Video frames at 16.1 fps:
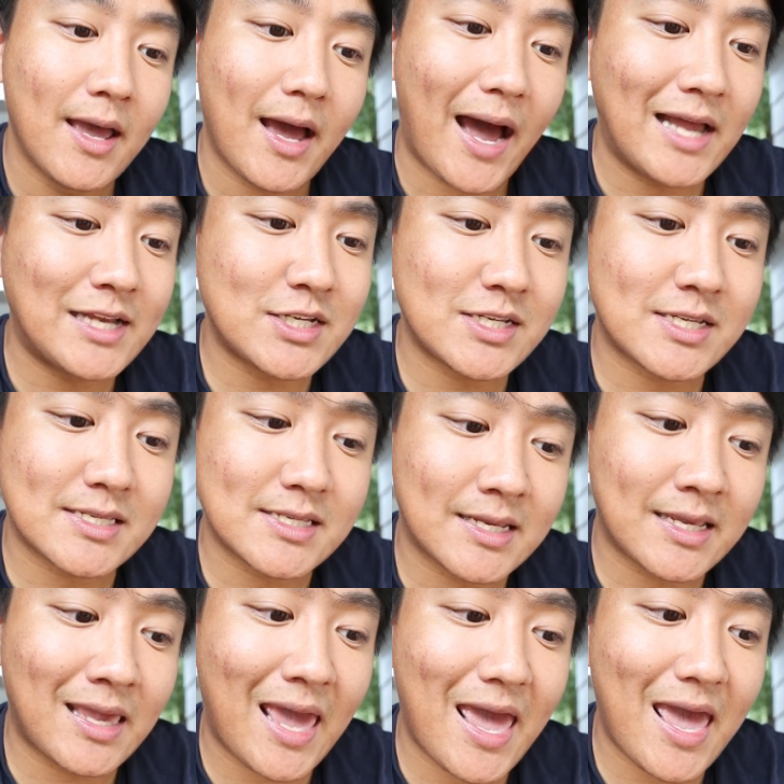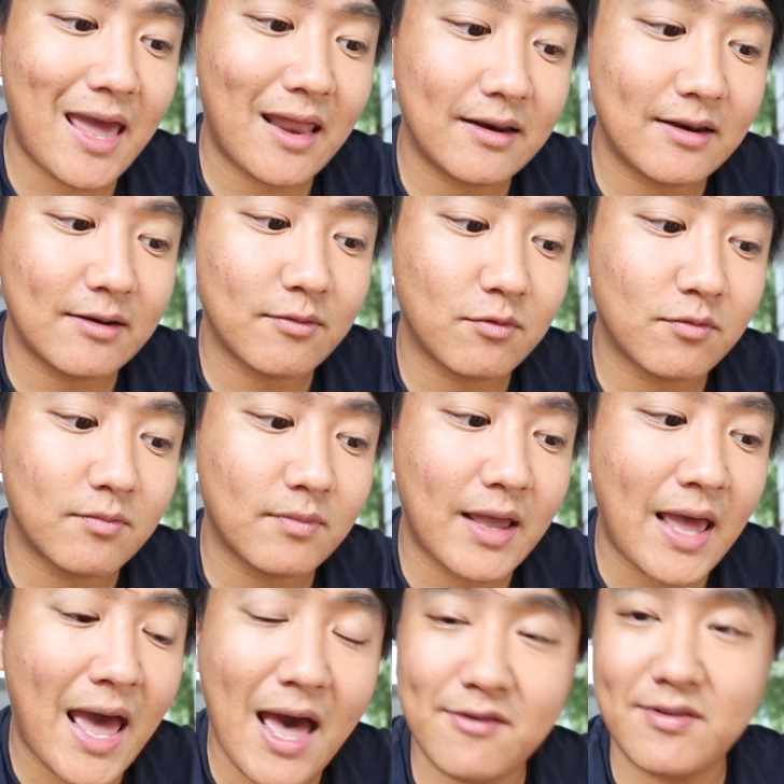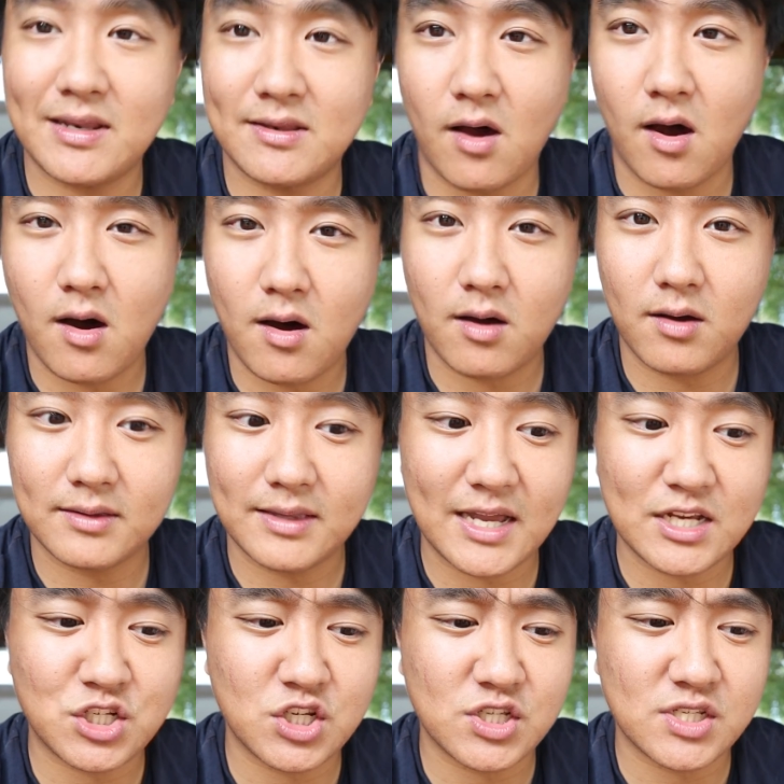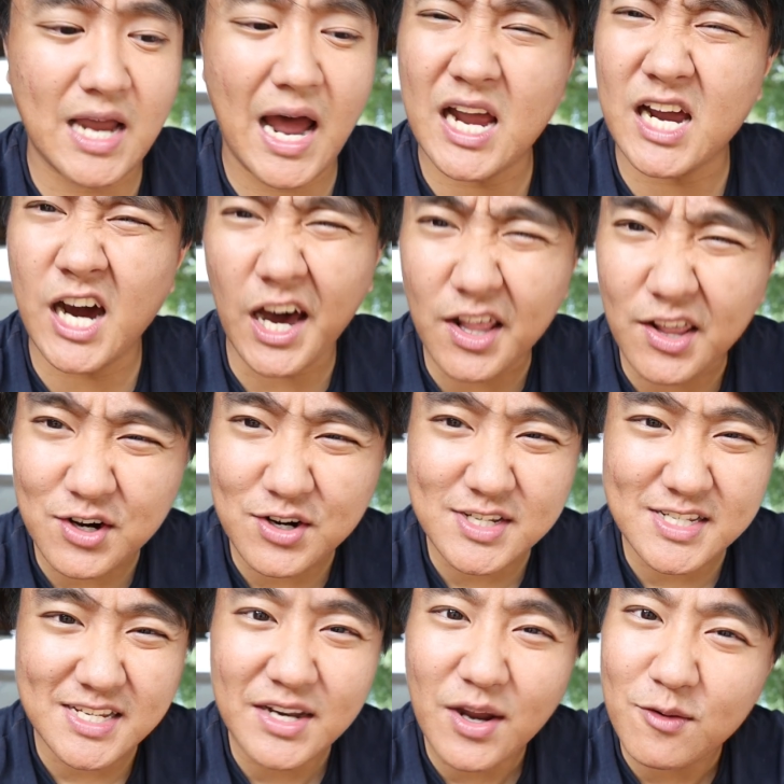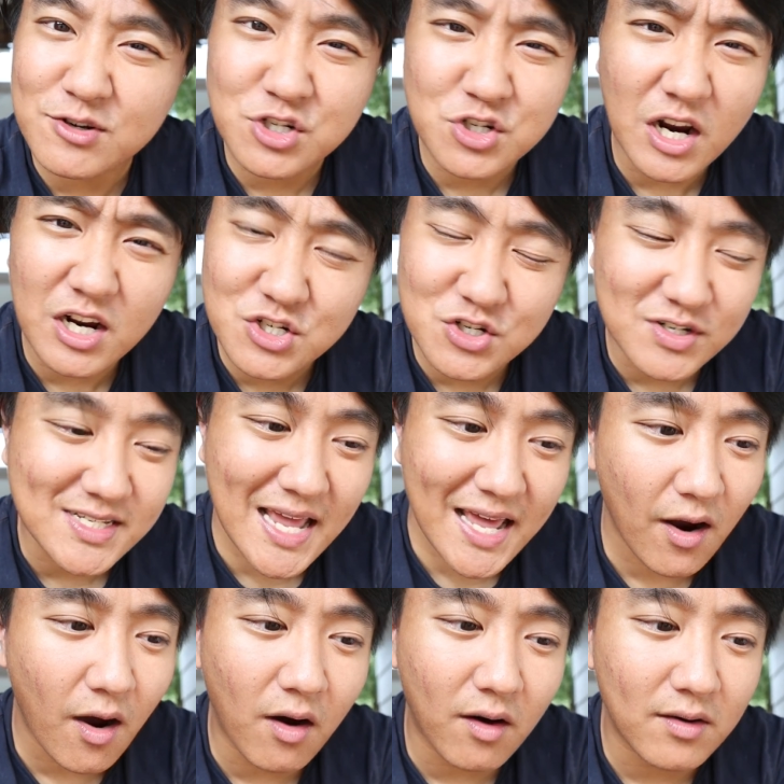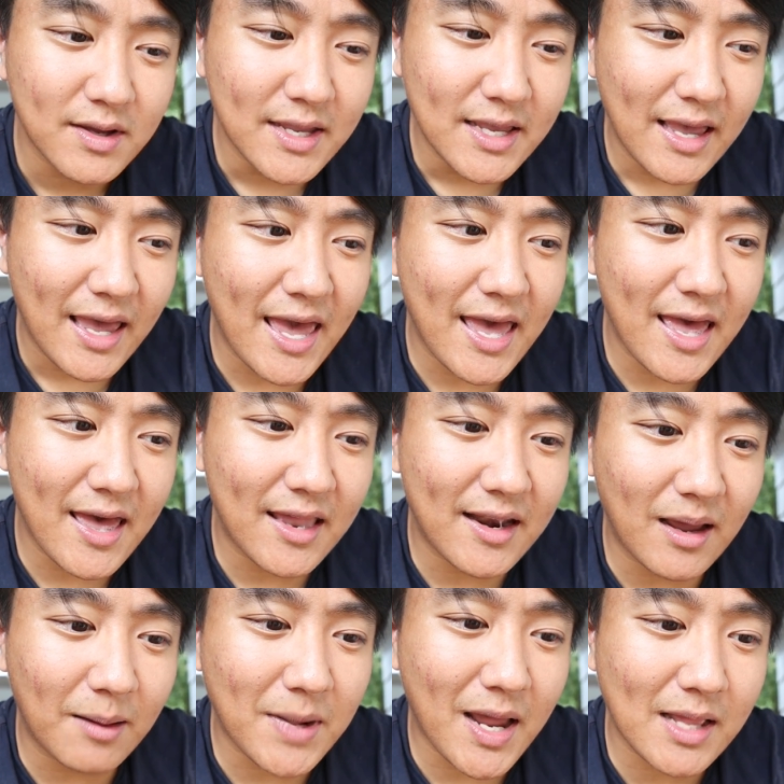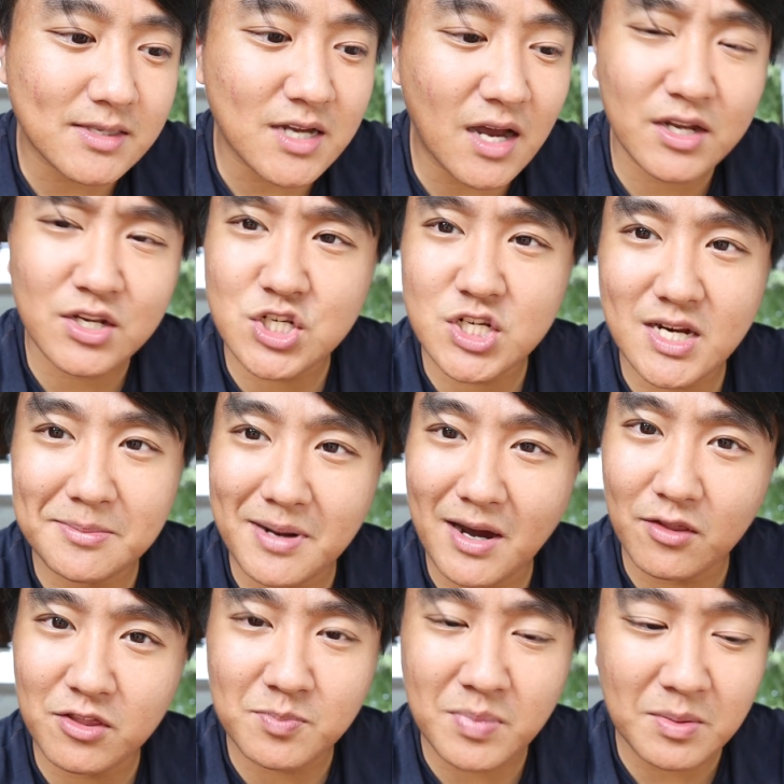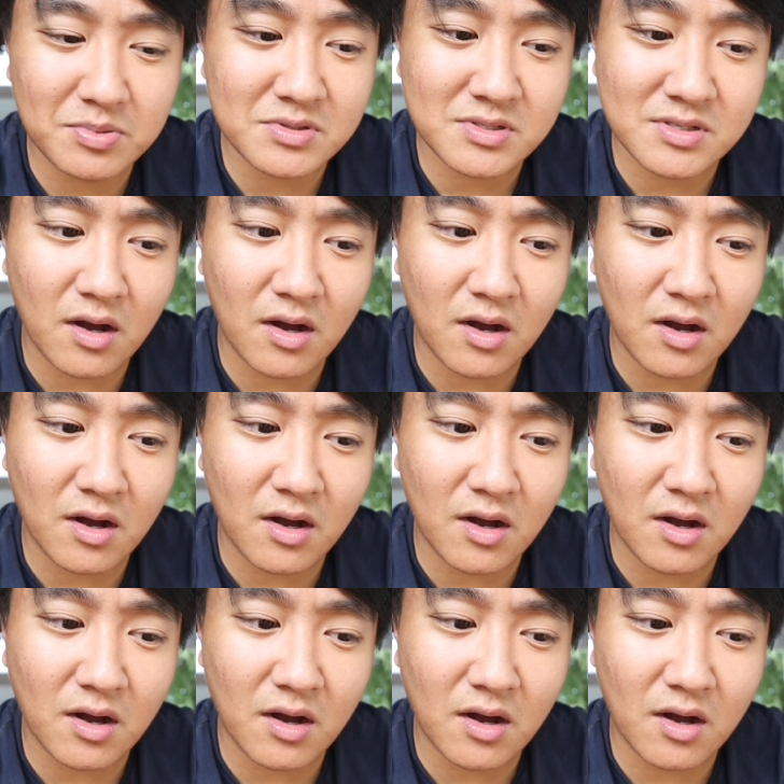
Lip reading: I just can't have a dog that's just got colors and no structures at all. And I'm not talking shit about other people's